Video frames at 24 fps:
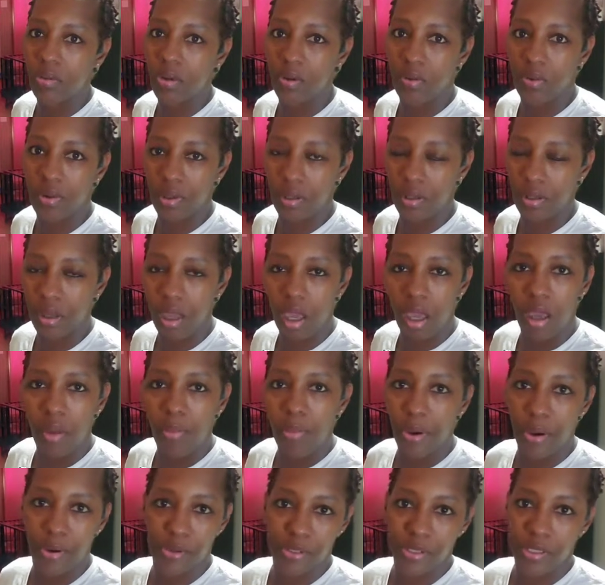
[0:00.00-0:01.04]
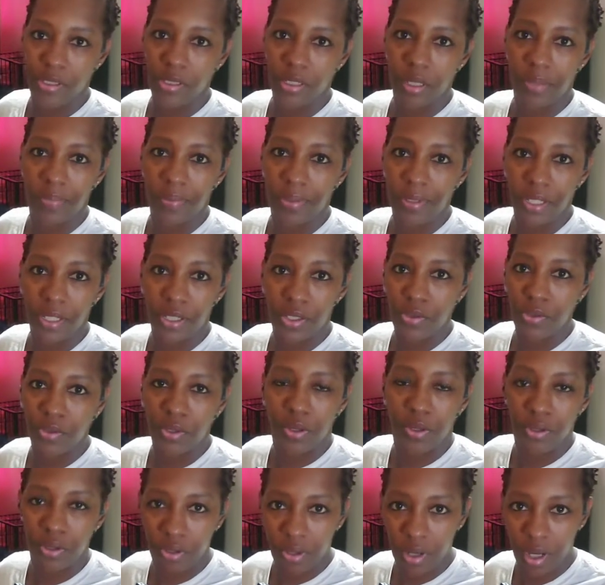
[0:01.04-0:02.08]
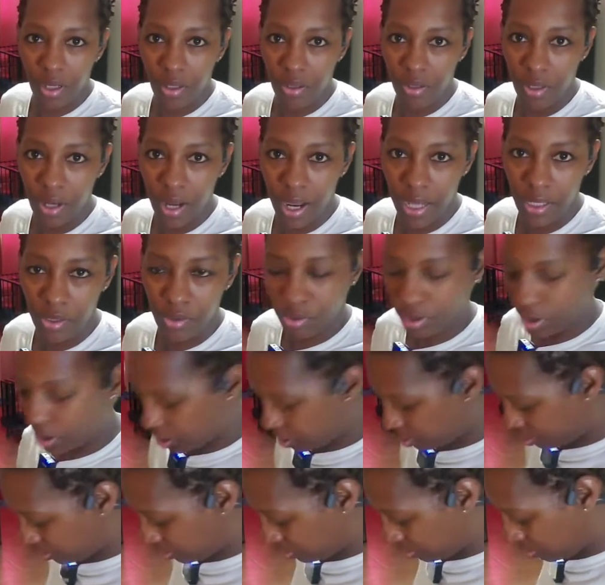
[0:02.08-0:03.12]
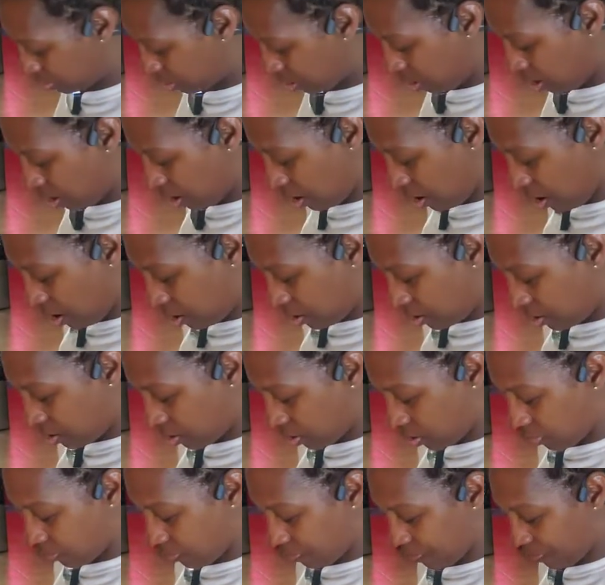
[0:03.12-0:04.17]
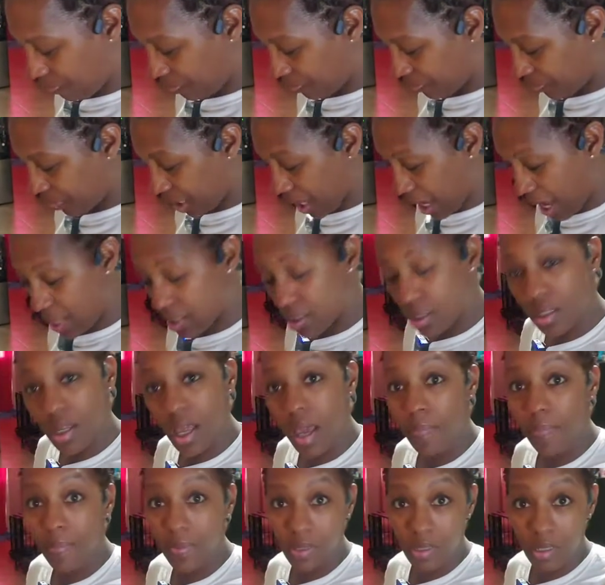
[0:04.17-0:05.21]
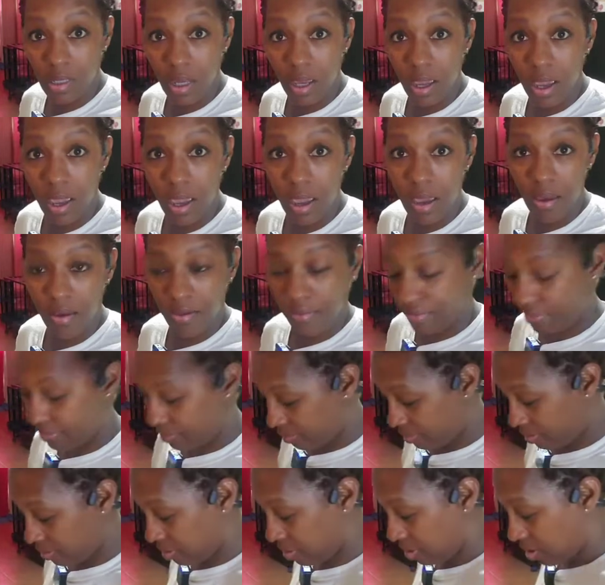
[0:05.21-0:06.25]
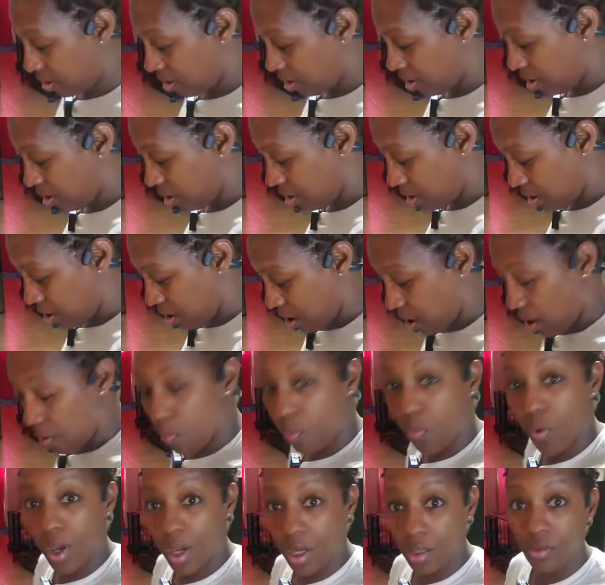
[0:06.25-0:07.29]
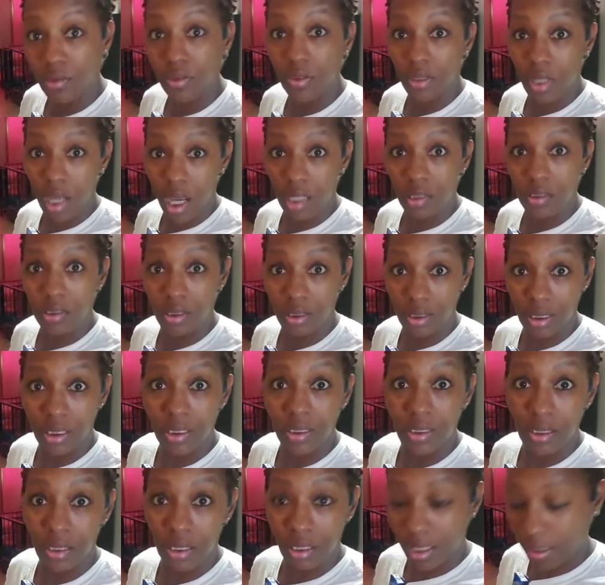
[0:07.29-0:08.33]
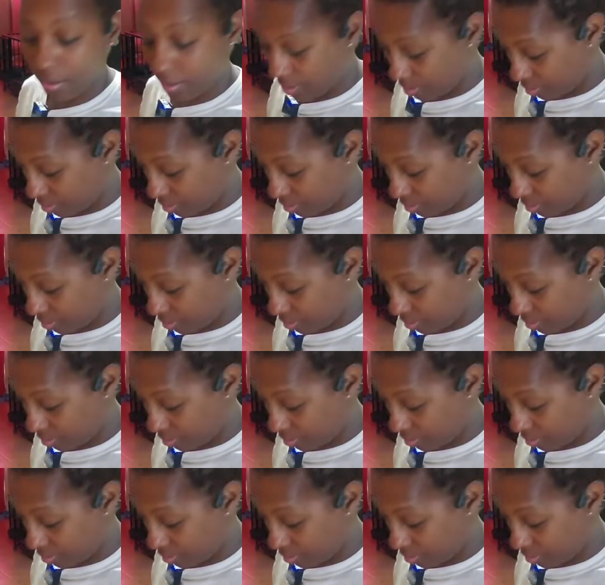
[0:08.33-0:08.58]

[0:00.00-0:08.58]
go and purchase something that you know you're not going to actually use. So I just happen to have a well-stocked seasoning